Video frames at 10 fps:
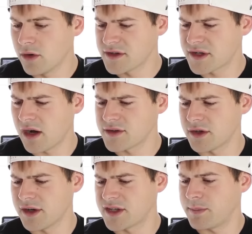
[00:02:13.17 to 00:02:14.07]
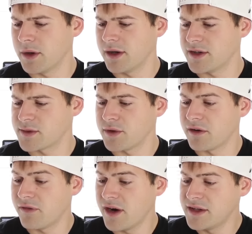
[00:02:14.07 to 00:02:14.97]
Worst concert experience: when your
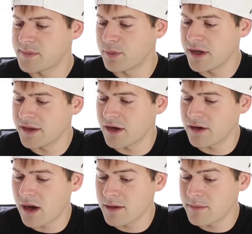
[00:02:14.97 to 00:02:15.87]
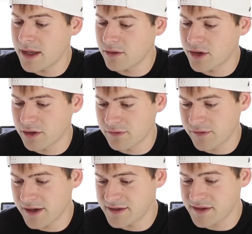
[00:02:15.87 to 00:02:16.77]
friends bring their non-metal
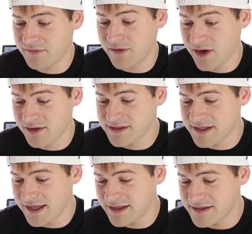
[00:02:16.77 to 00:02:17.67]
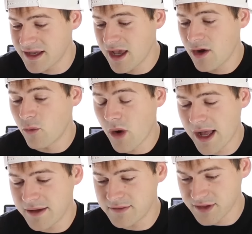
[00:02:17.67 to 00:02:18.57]
girlfriends, fiancés,
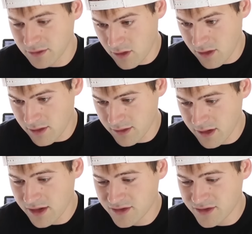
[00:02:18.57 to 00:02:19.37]
wives along.